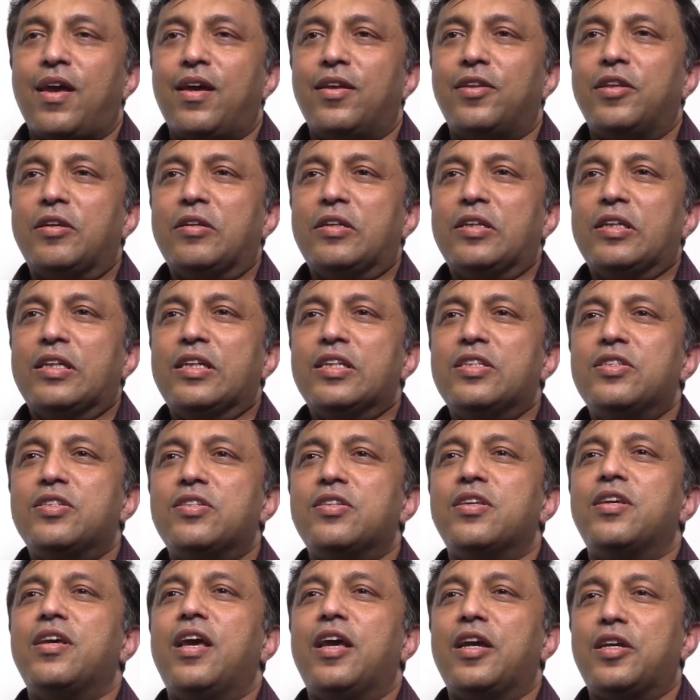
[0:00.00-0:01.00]
I think
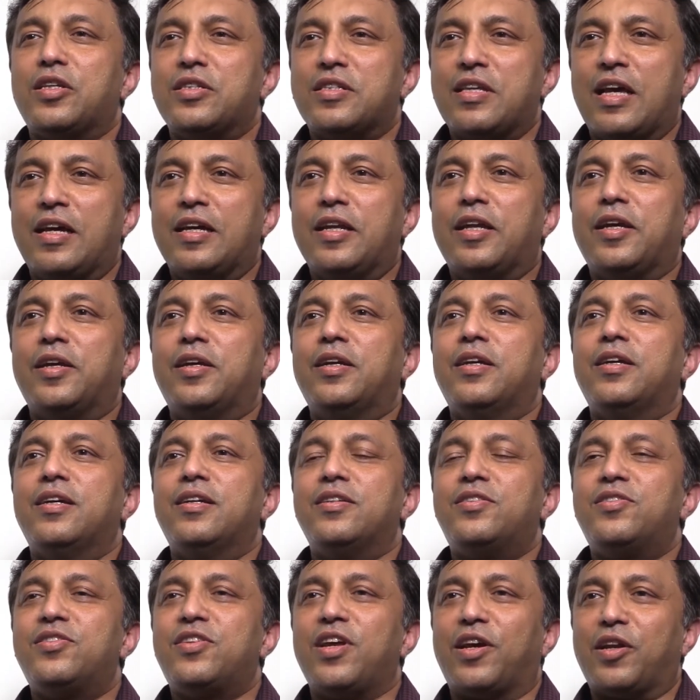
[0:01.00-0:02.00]
it's exciting.
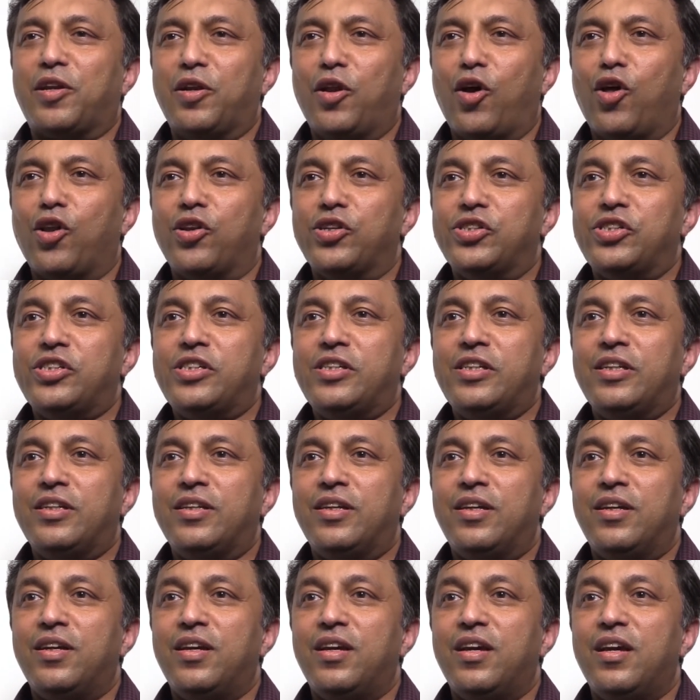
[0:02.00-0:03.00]
It's technology,
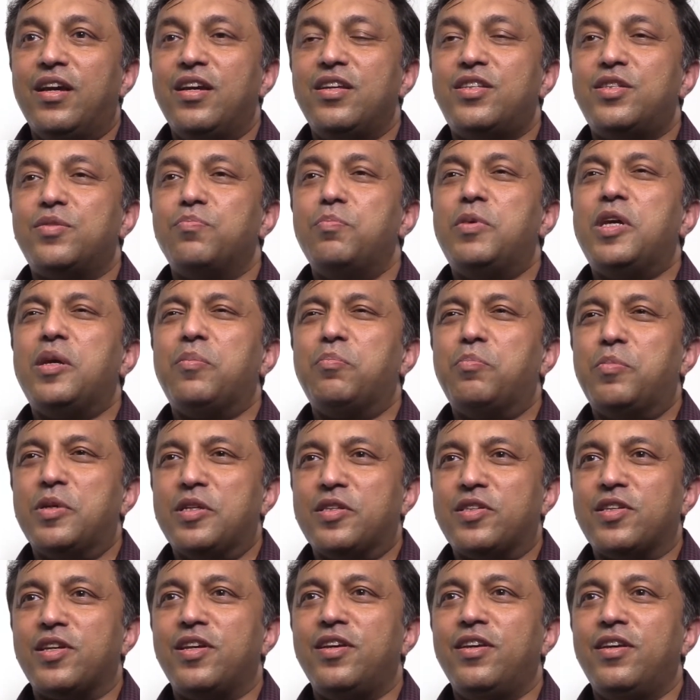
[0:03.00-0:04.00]
it's being
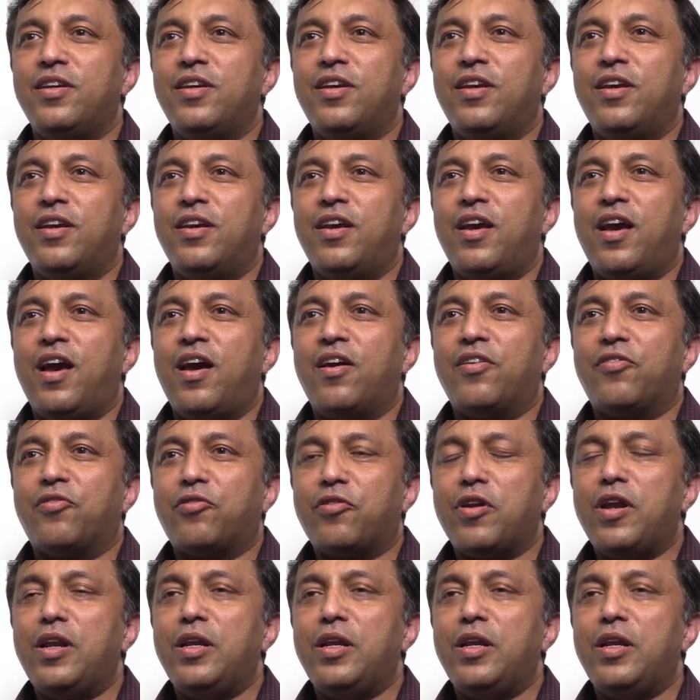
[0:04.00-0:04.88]
busy, and